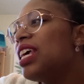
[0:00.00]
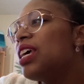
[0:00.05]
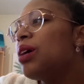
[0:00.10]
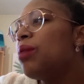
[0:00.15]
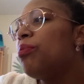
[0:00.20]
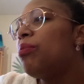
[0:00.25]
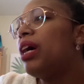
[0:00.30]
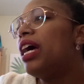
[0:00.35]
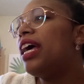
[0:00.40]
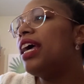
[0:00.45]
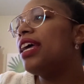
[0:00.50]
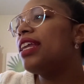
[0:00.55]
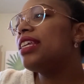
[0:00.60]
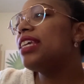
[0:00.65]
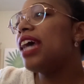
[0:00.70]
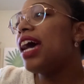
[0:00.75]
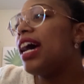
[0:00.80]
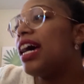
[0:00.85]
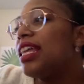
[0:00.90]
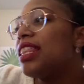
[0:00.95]
But
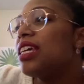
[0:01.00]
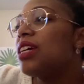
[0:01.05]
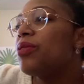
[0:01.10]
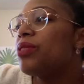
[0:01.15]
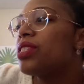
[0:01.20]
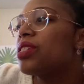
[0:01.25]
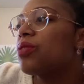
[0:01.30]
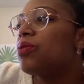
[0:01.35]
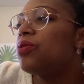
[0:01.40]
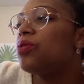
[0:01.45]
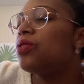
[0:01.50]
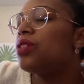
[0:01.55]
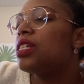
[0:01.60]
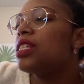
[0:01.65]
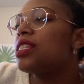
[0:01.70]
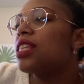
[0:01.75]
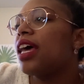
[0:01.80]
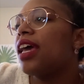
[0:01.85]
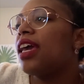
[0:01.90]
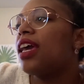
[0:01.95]
yeah, I think what's cool is
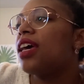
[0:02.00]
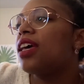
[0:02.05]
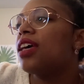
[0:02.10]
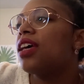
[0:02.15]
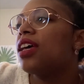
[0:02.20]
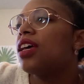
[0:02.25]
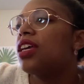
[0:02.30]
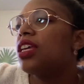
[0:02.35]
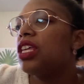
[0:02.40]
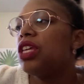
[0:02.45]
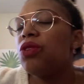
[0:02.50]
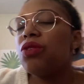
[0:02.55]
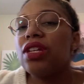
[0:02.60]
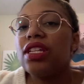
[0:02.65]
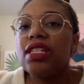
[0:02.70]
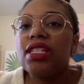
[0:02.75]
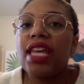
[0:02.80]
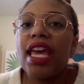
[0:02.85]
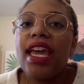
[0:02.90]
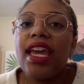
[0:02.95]
like you can
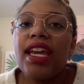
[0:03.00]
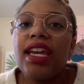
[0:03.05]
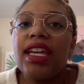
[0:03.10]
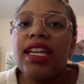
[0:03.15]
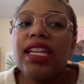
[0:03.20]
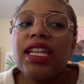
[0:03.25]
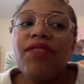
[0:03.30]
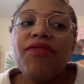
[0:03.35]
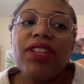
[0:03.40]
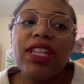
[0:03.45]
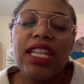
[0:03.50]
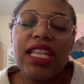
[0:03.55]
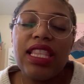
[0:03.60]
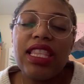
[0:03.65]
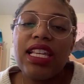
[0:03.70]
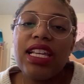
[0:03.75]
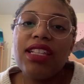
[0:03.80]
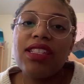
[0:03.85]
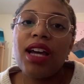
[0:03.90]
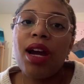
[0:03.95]
take even in
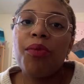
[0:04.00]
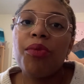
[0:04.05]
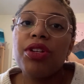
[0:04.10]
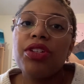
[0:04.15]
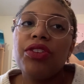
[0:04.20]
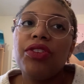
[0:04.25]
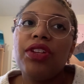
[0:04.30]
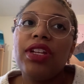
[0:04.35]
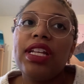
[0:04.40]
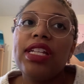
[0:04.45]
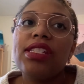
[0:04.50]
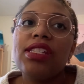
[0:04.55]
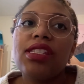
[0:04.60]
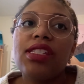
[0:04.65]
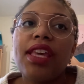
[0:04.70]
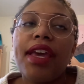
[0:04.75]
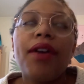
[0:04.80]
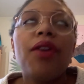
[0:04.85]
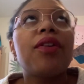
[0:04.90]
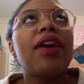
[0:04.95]
these opportunities to
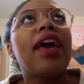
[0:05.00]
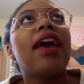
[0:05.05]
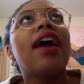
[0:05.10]
say, okay,